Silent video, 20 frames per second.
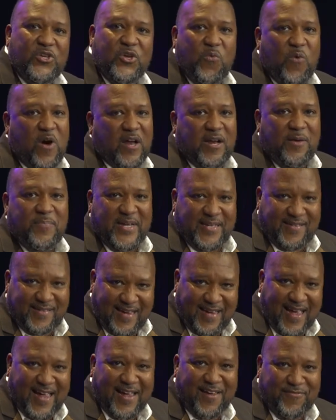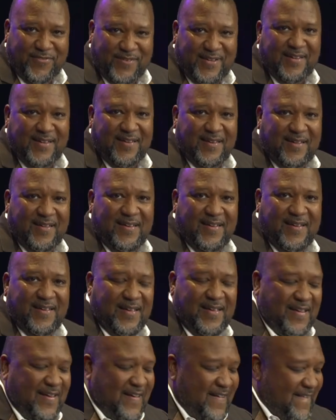you want to be saved?
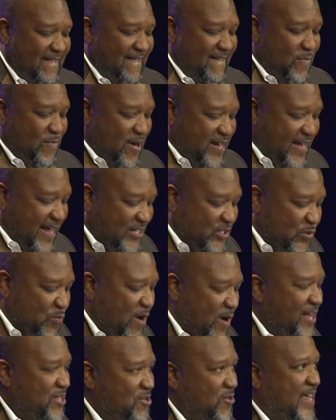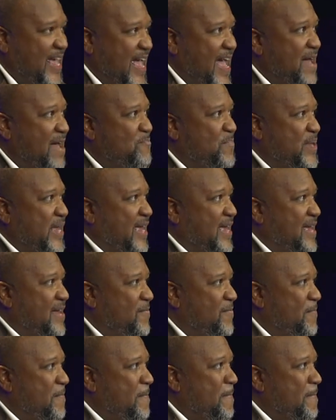Well, guess what? You can be.